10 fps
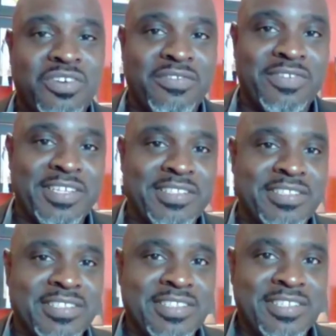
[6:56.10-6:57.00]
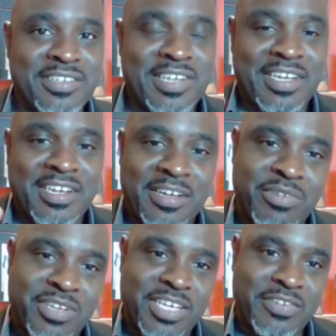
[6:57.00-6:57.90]
of our events, Ooh.
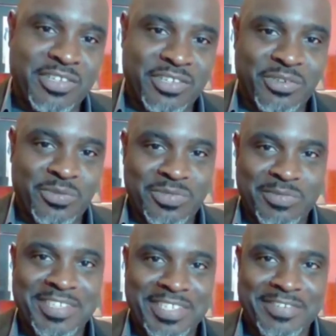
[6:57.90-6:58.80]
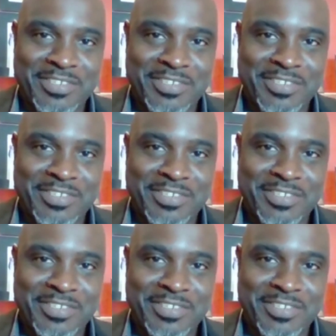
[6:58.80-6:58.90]
and I'm going to give it to you. I'm going to